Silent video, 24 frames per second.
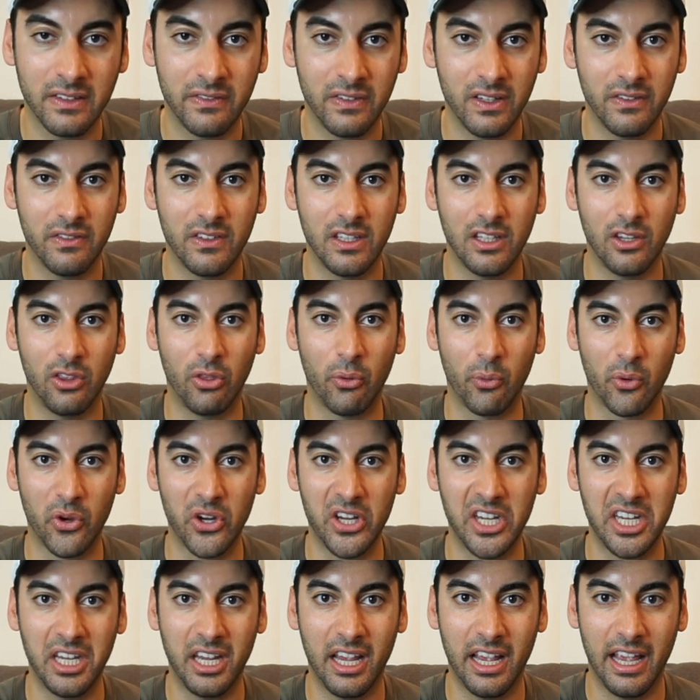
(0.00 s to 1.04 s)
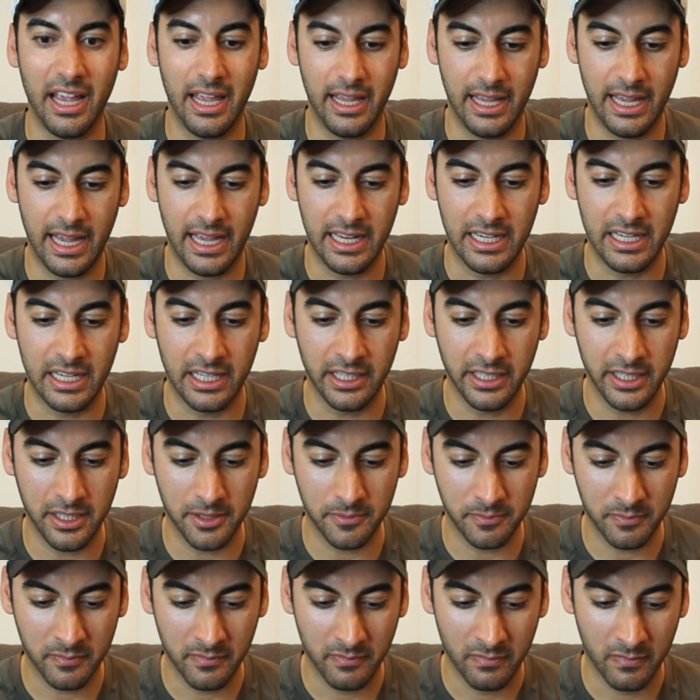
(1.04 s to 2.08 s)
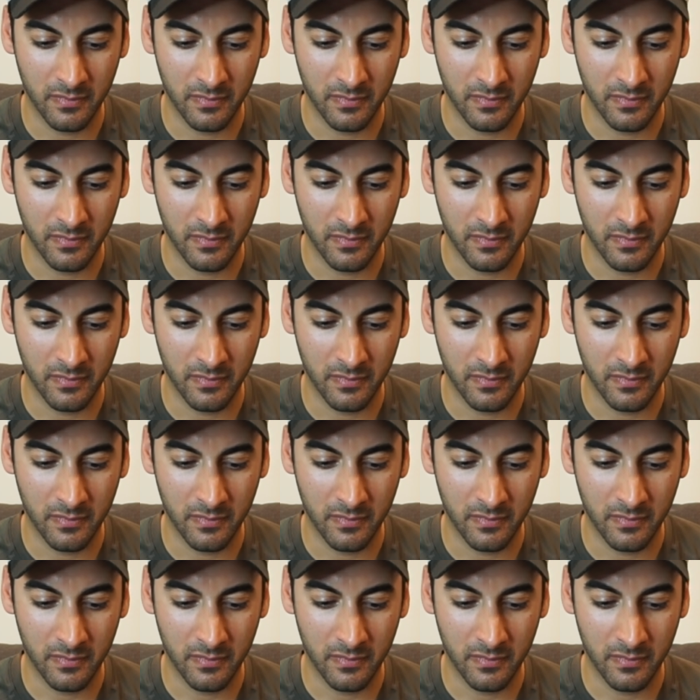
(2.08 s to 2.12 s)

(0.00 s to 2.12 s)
fifty-three at night.